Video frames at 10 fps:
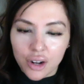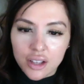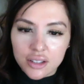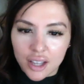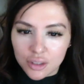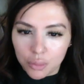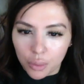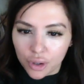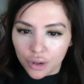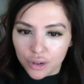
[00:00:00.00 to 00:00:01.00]
sex
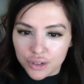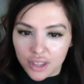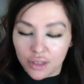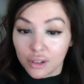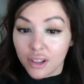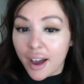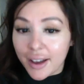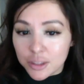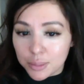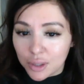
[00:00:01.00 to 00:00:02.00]
workers and their
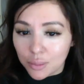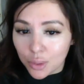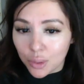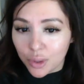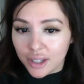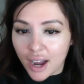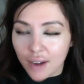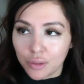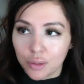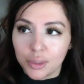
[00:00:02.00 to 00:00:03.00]
lives being ruined
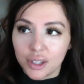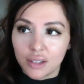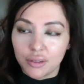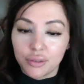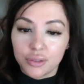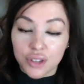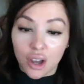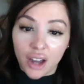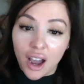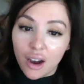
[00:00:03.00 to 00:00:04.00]
after being
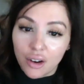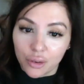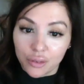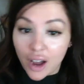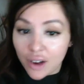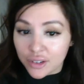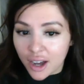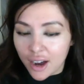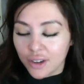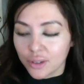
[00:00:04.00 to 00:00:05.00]
sought out or found
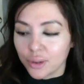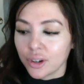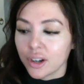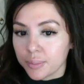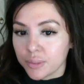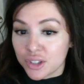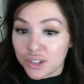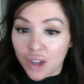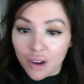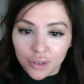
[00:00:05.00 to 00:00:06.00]
out or
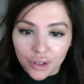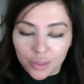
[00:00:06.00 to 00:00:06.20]
discovered,